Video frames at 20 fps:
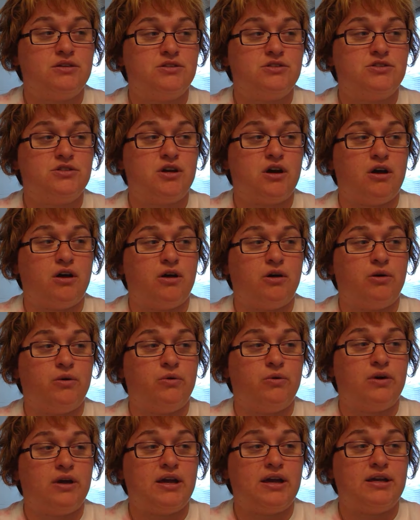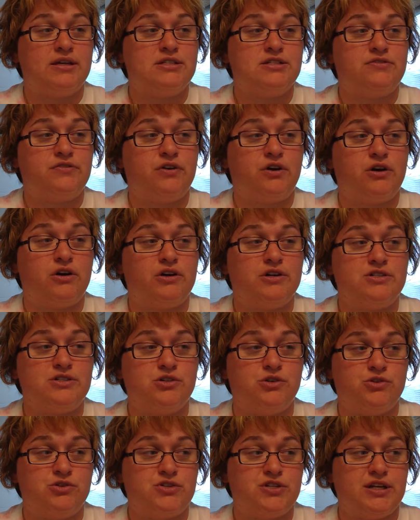So as far as
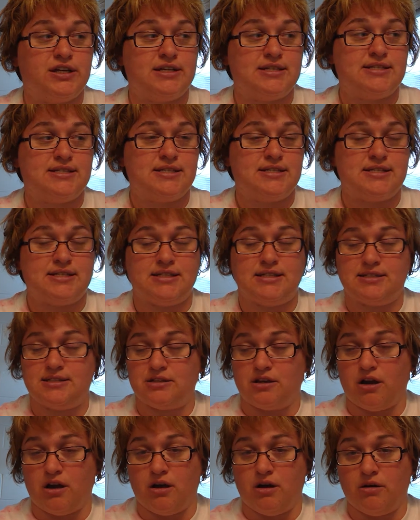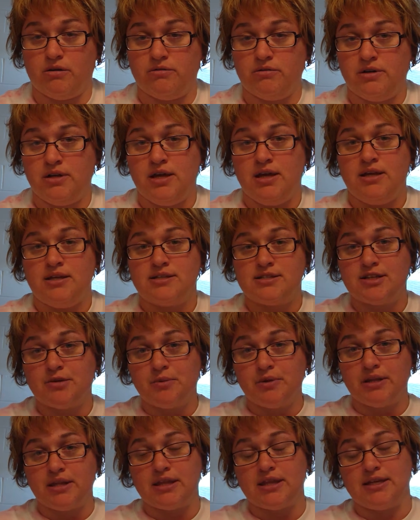nursing assistants go, some
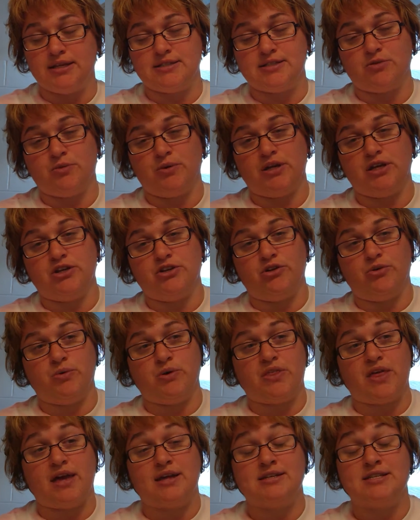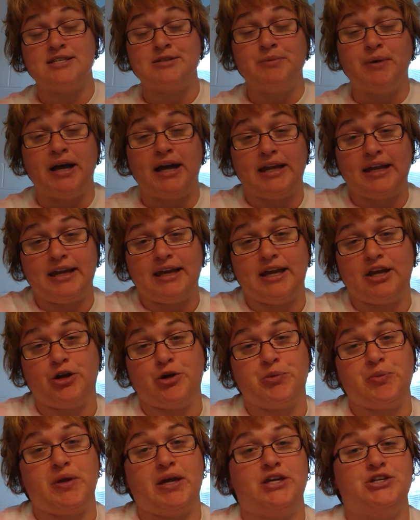of the things that we can do with that is smiling at
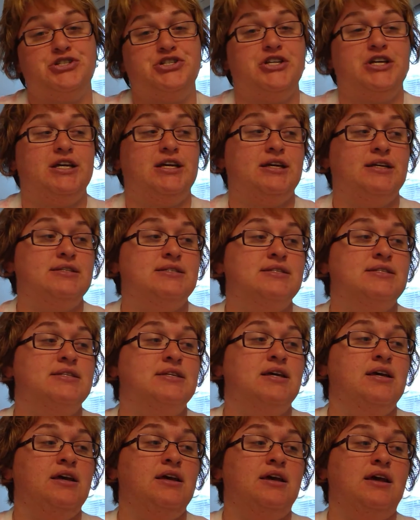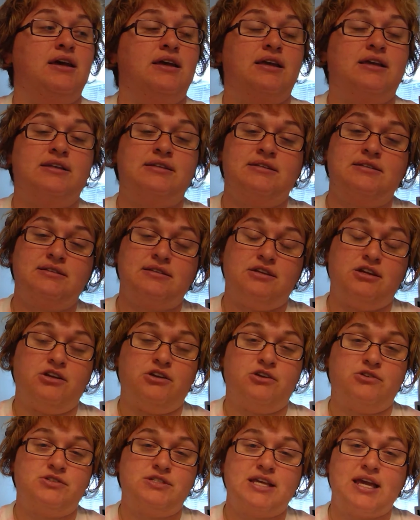our patients,
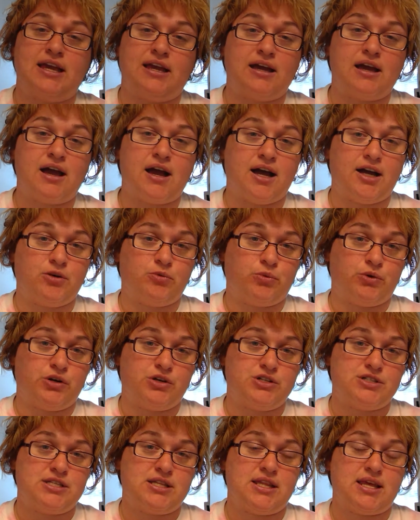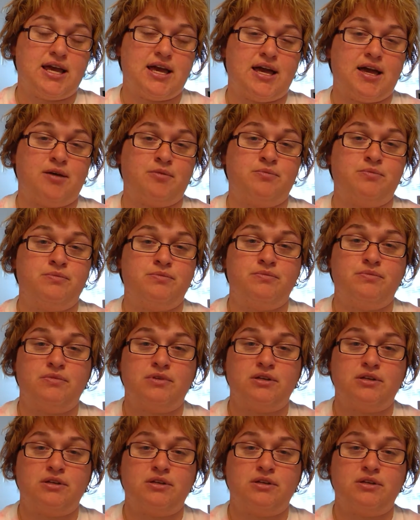saying a kind word to them,